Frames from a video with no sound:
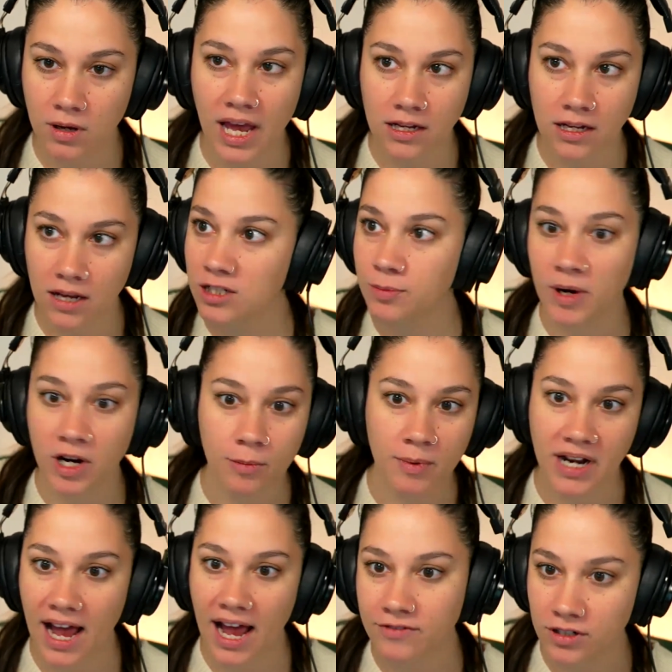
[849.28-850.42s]

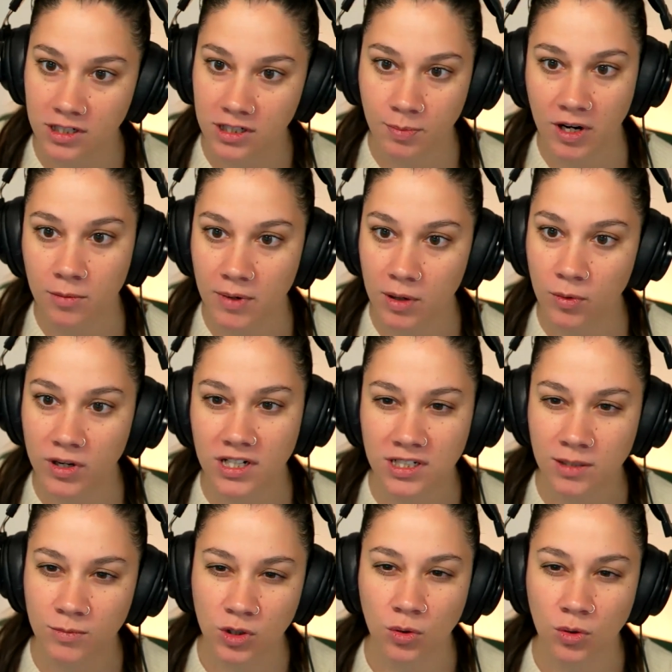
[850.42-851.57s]
experiment after experiment? What are
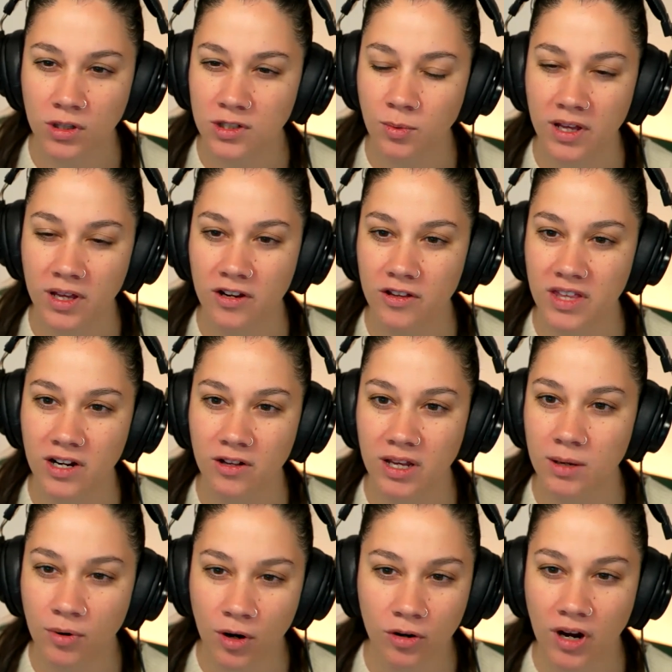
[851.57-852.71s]
some tools, whether they're
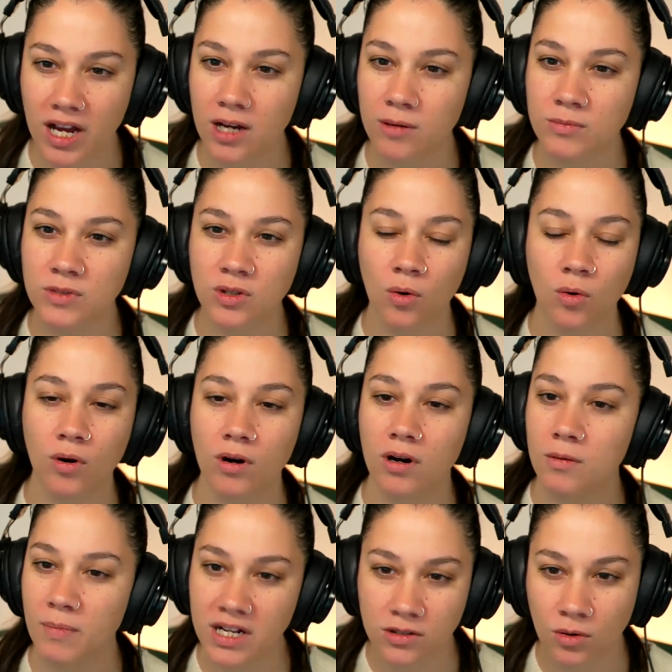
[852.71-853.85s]
like programs
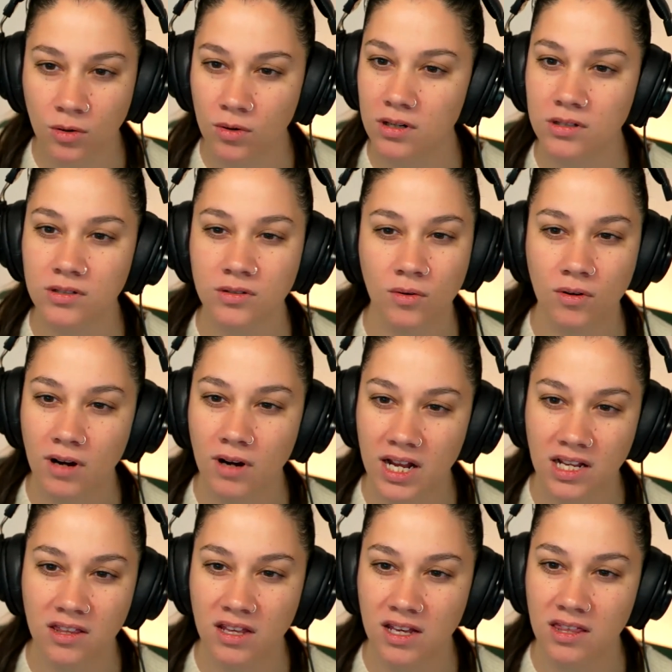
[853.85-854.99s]
or mentors or
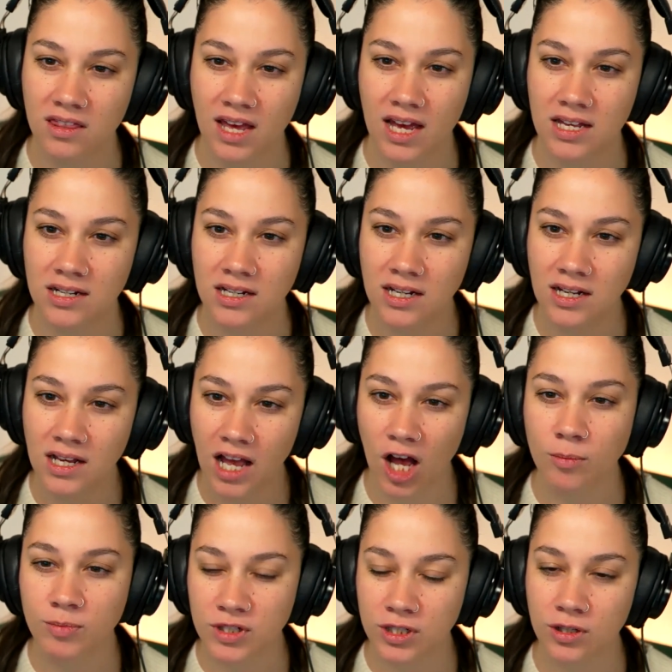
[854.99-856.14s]
anything that
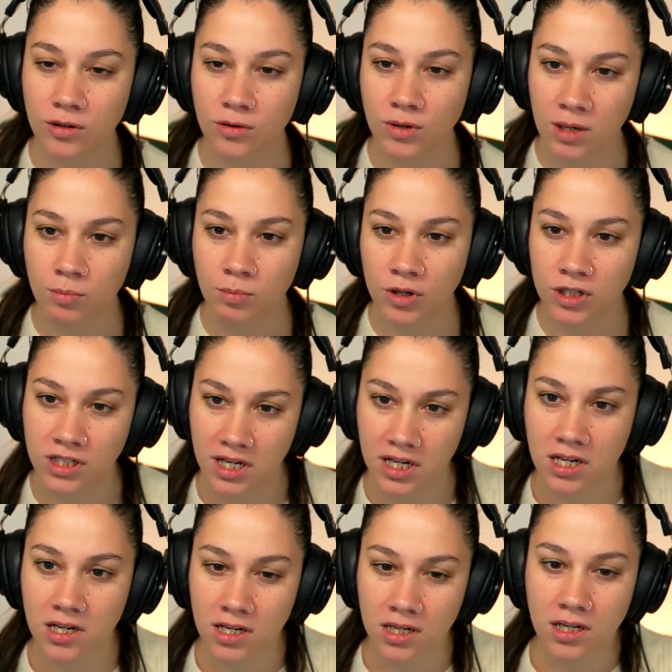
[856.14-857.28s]
helps you keep
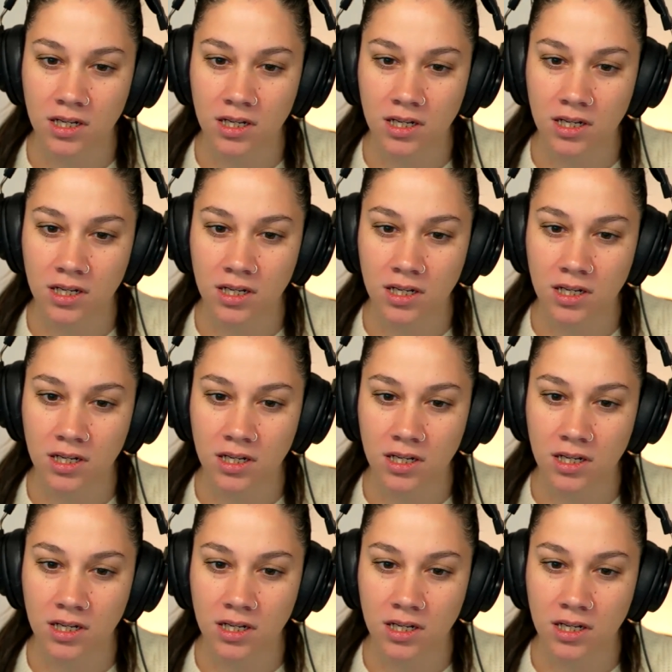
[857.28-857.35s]
pushing?